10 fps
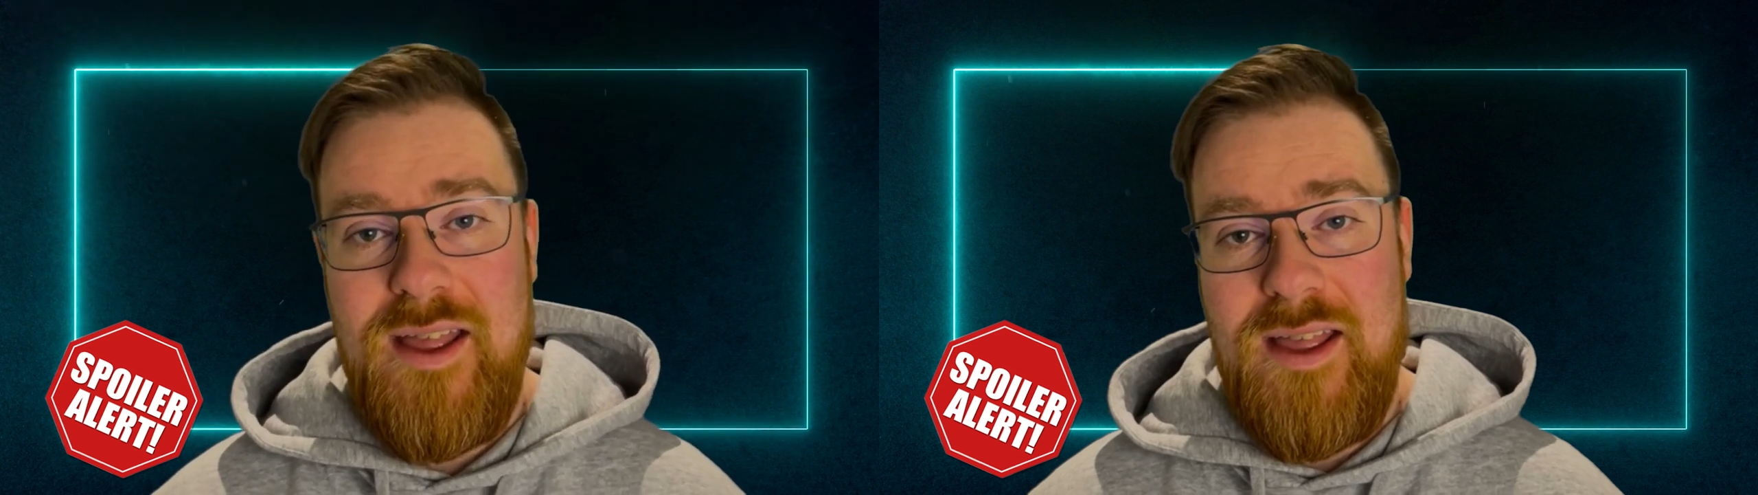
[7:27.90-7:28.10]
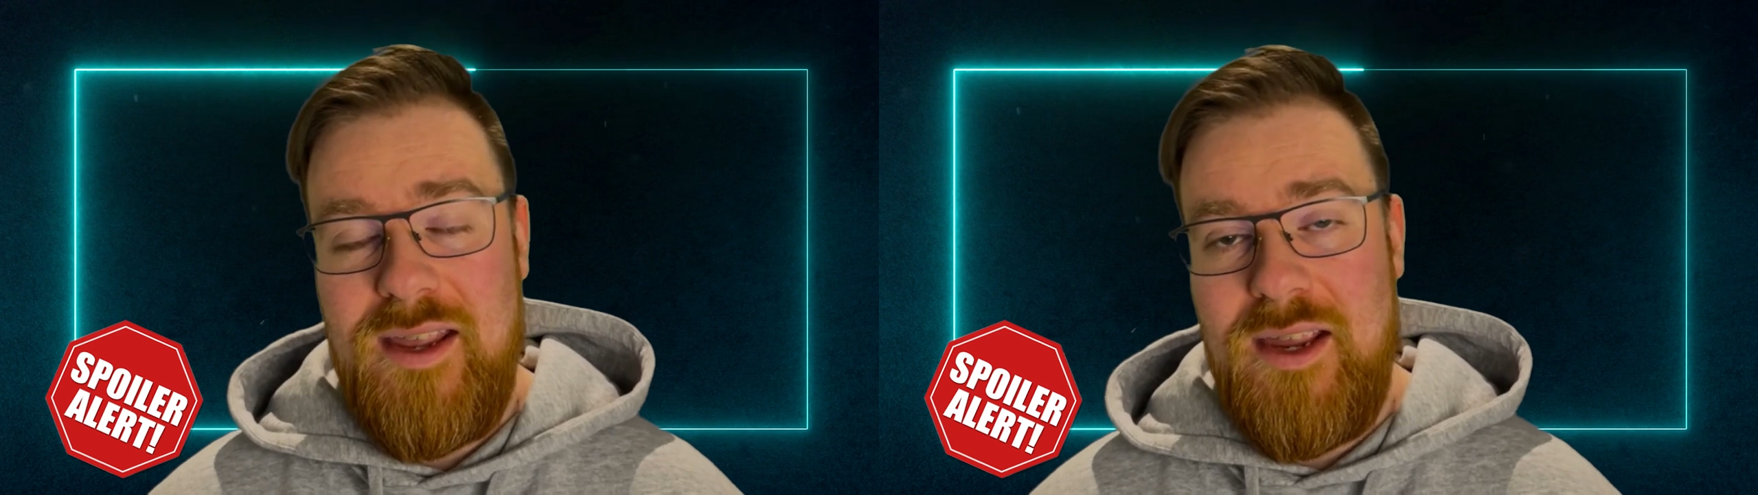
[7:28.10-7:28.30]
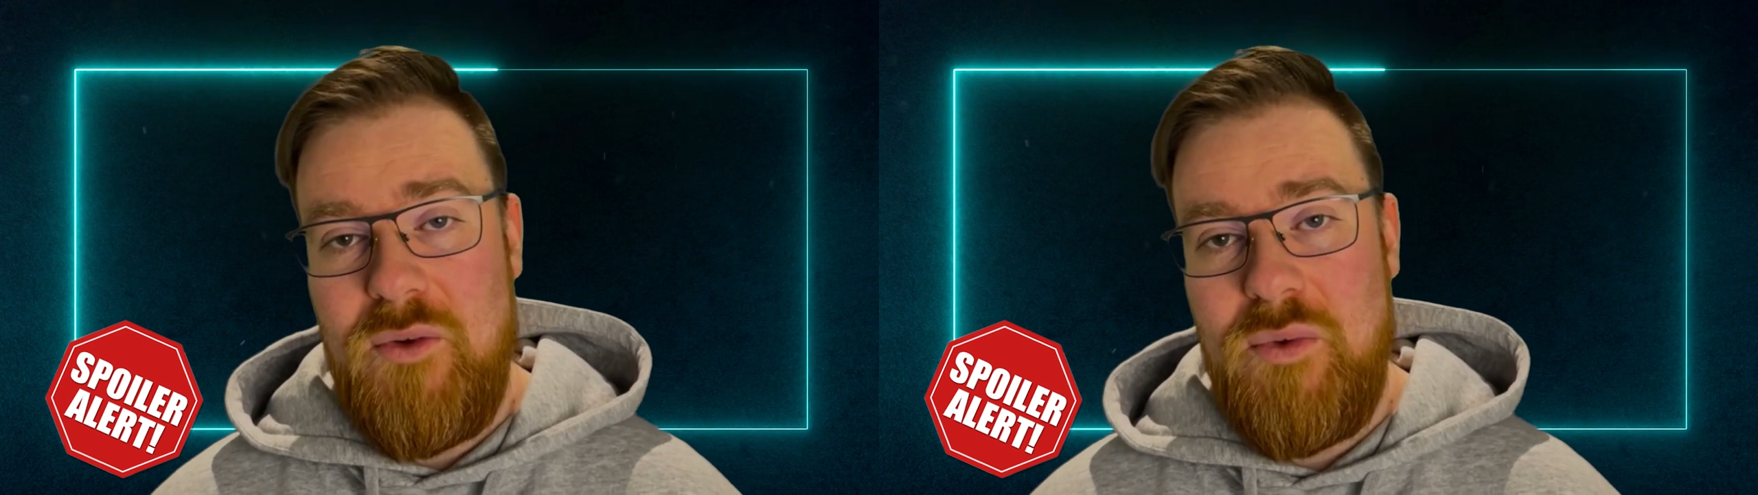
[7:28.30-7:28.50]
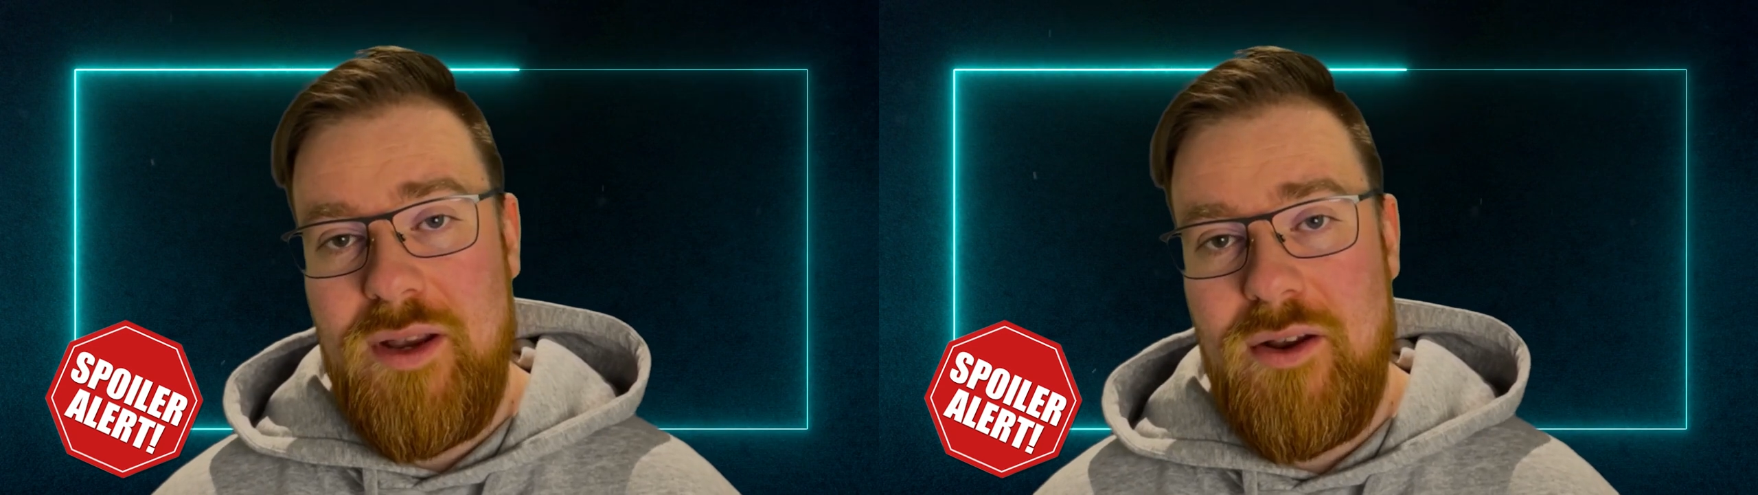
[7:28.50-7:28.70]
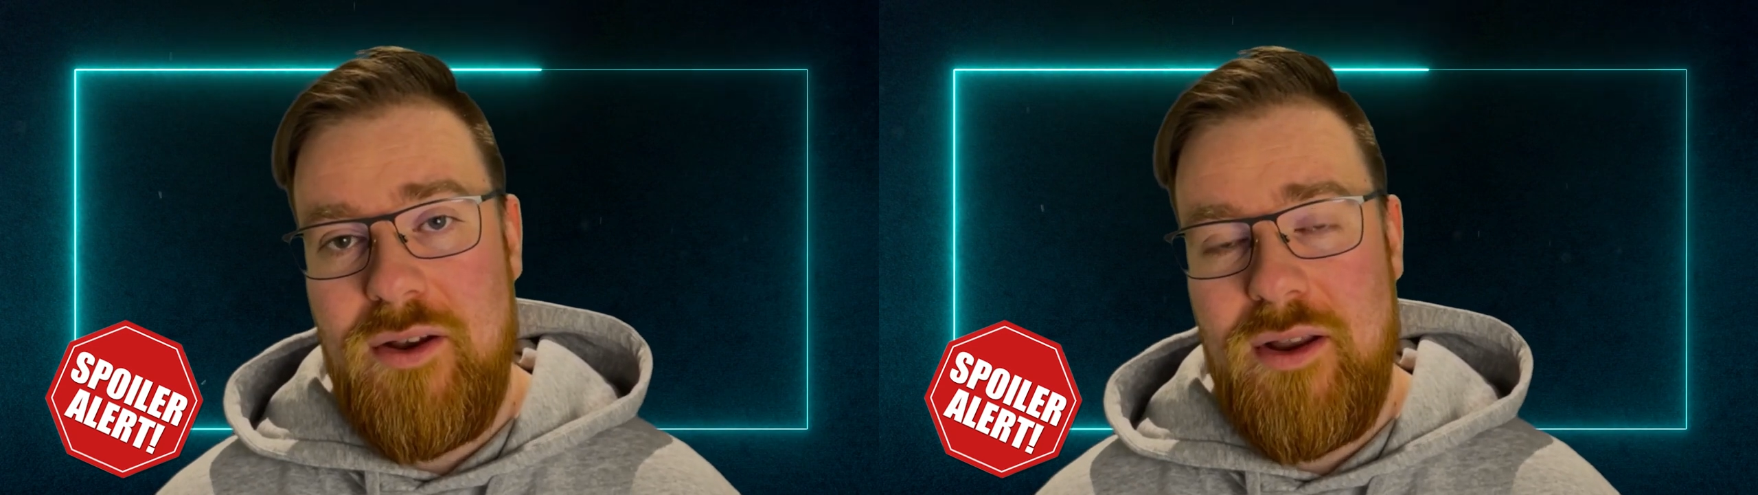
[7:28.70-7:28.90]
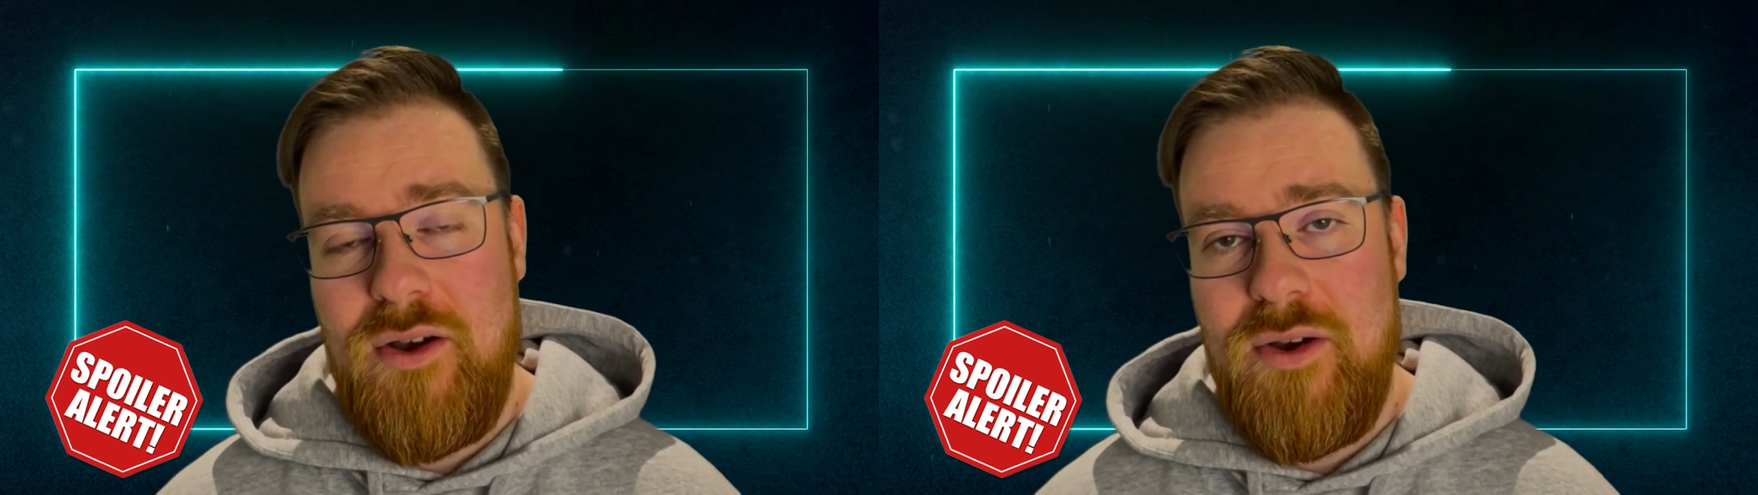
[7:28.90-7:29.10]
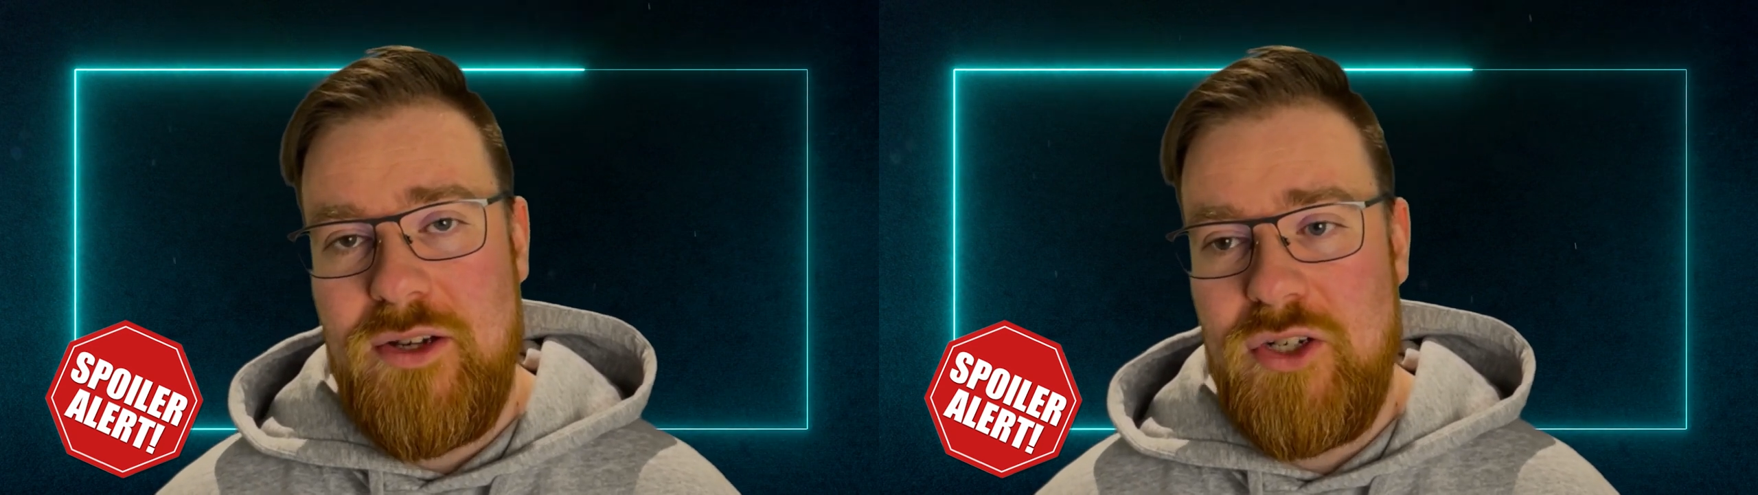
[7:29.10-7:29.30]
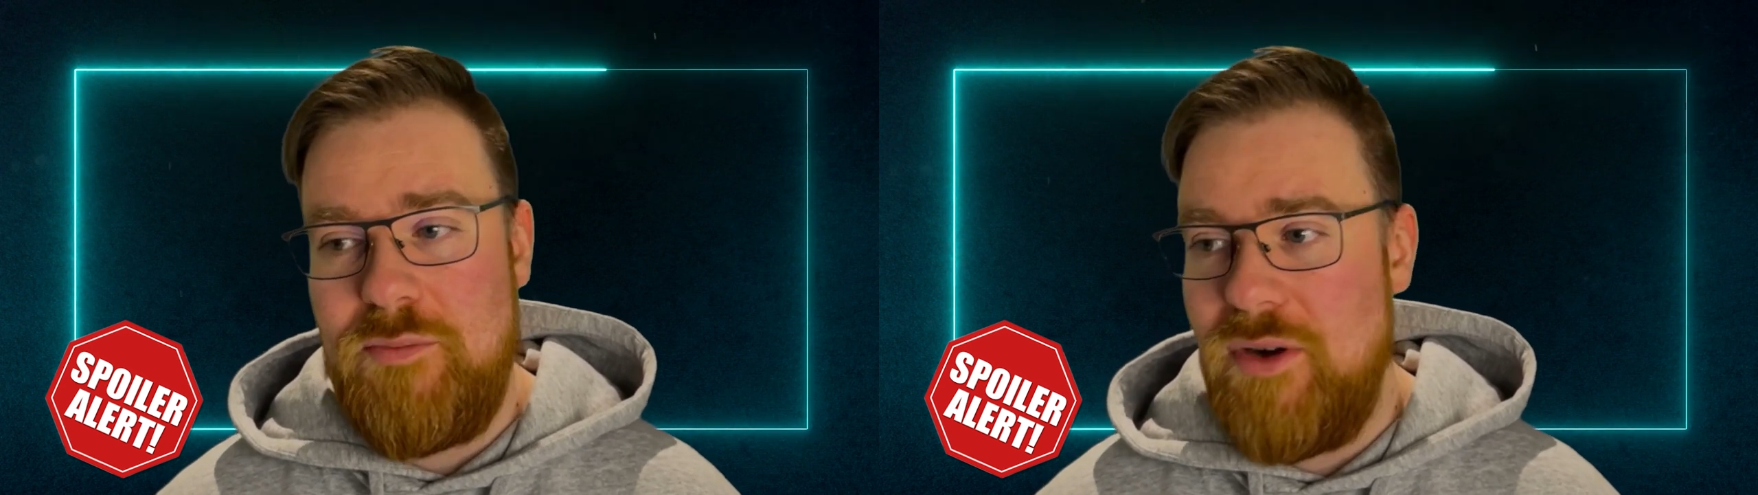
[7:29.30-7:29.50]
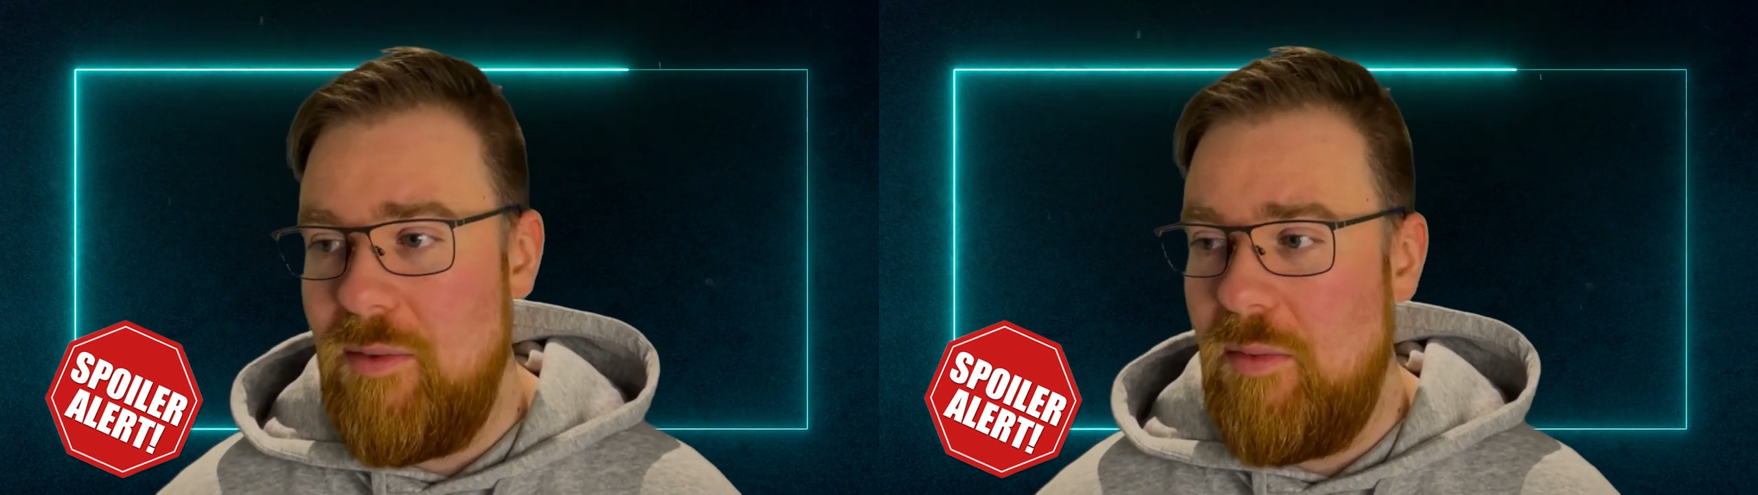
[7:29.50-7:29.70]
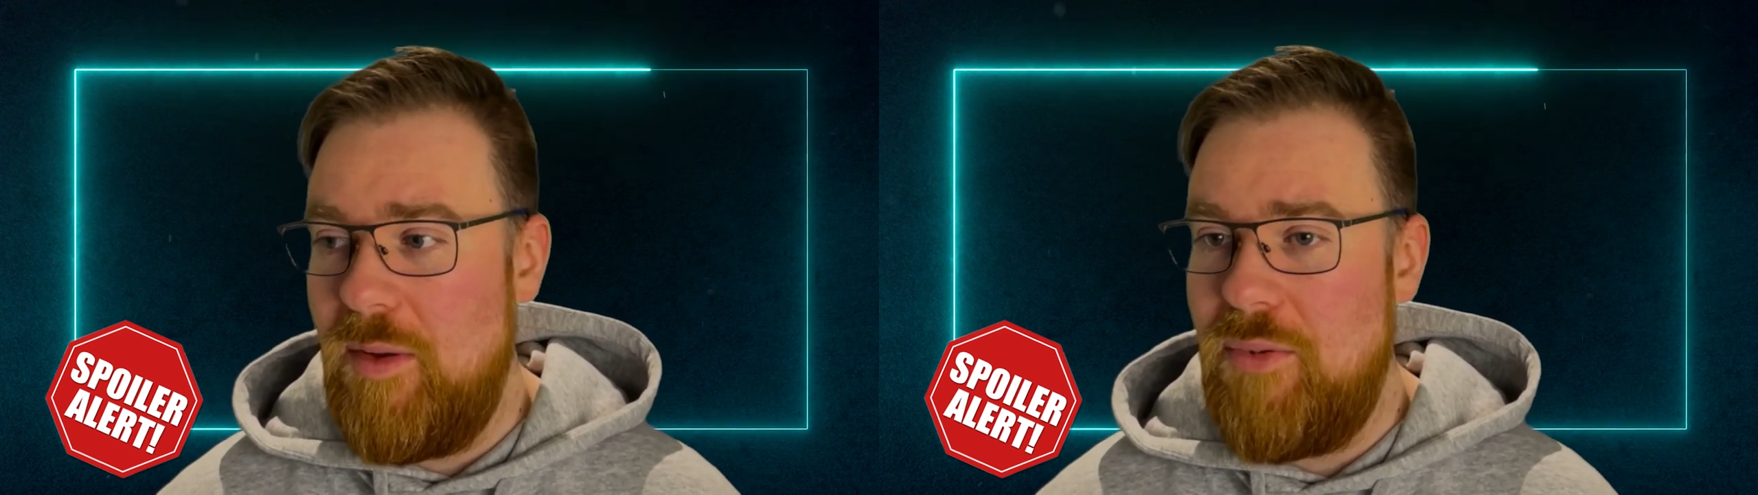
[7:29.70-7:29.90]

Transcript: It went on. Oh, I should probably